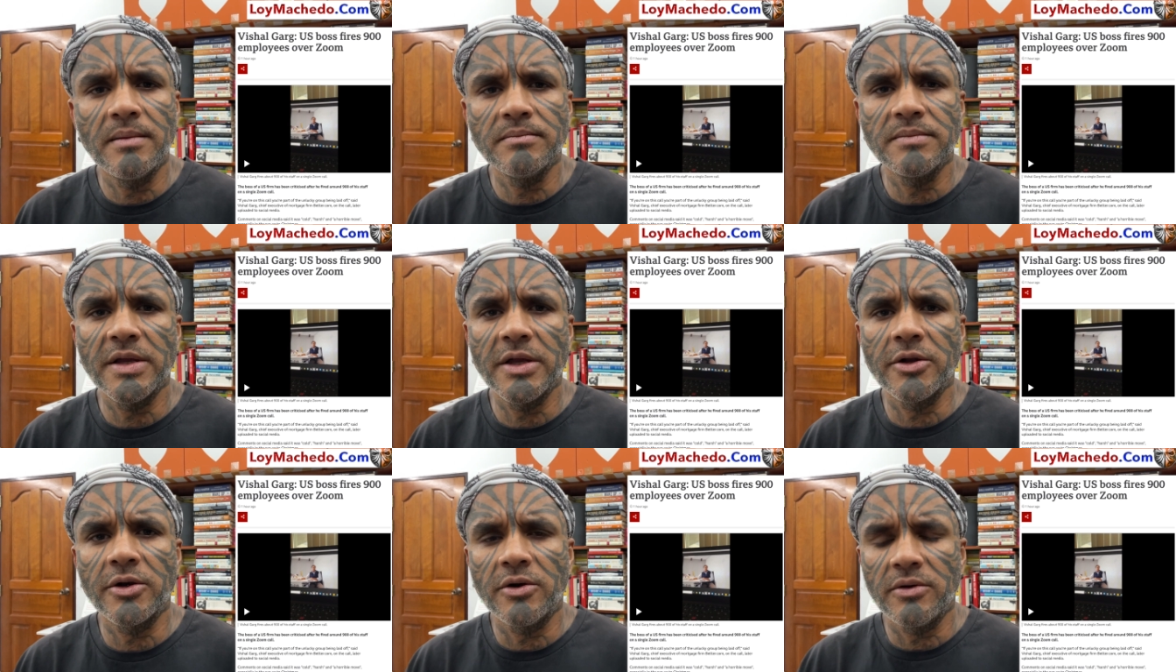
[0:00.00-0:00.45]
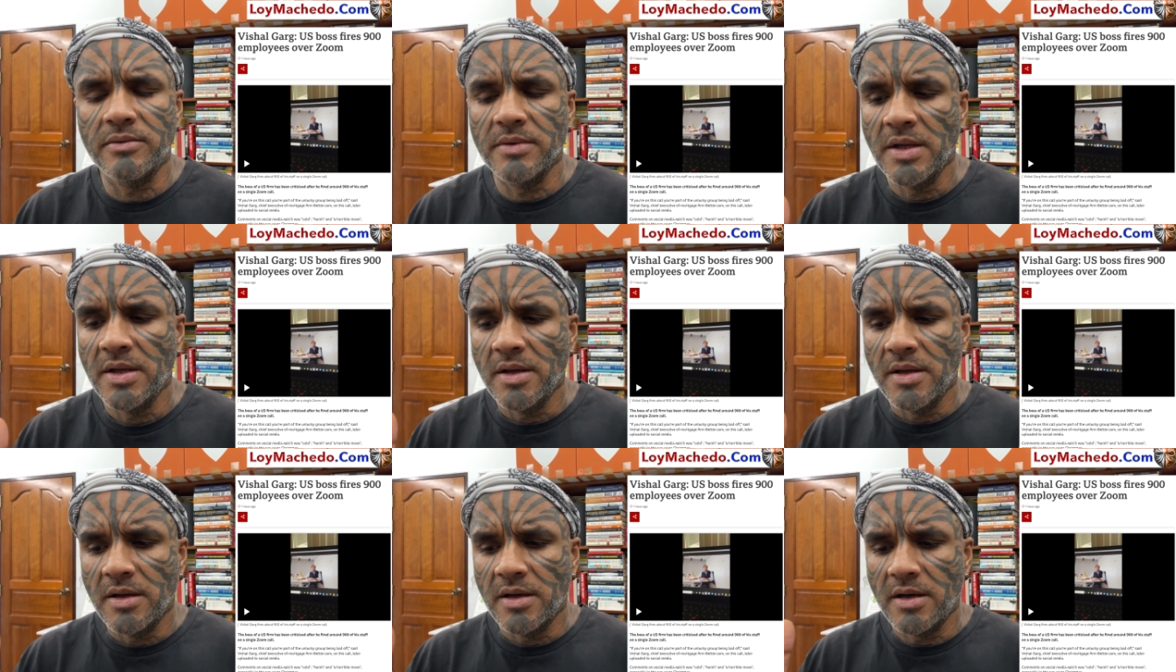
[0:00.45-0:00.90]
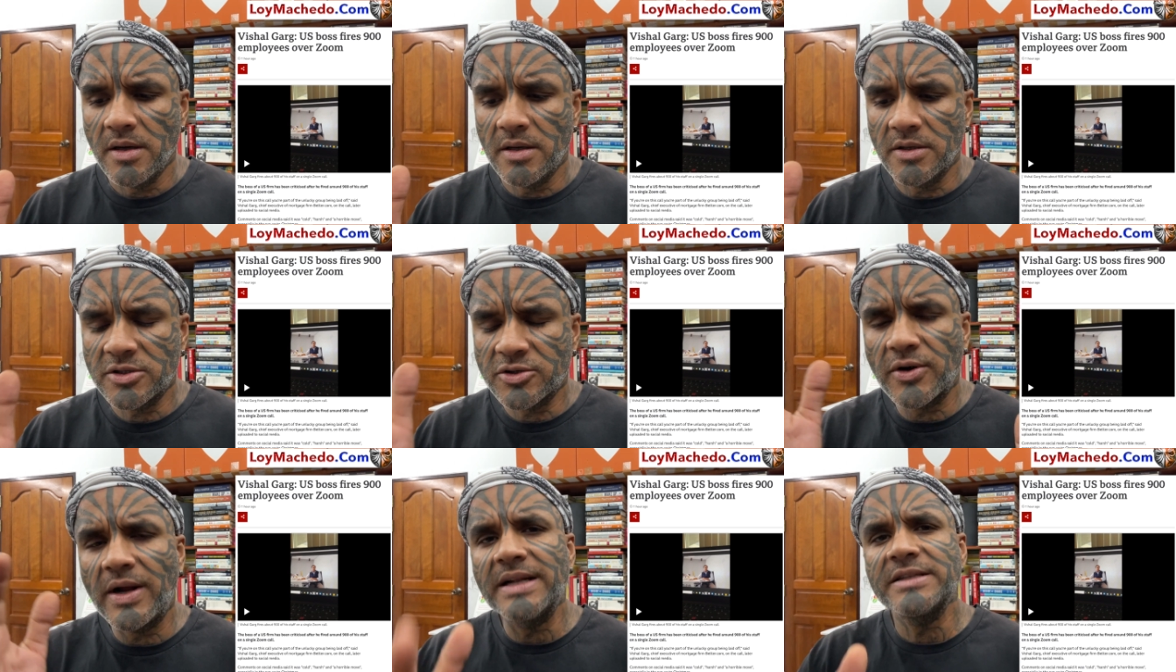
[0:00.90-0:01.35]
you know,
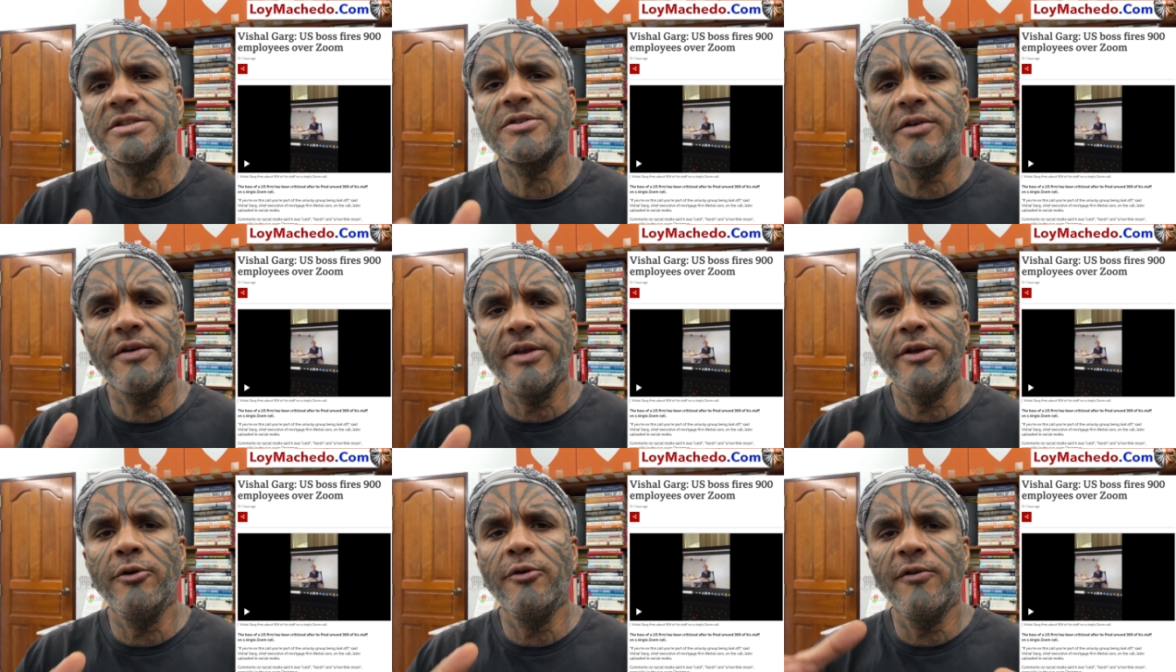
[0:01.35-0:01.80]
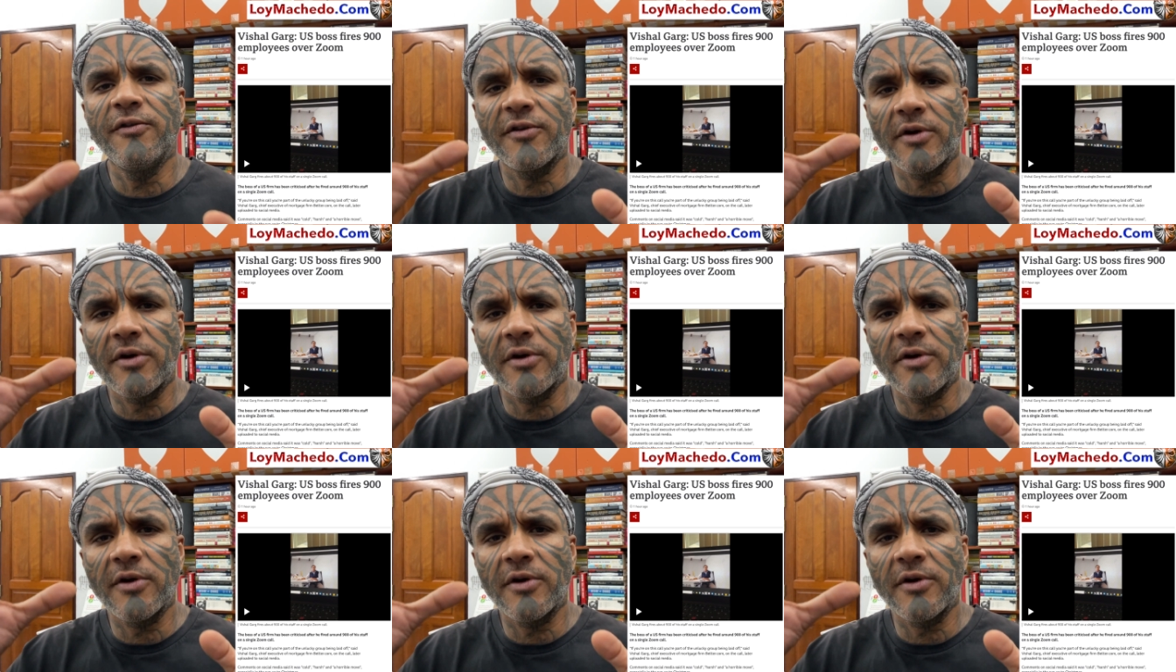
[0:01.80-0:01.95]
transfer you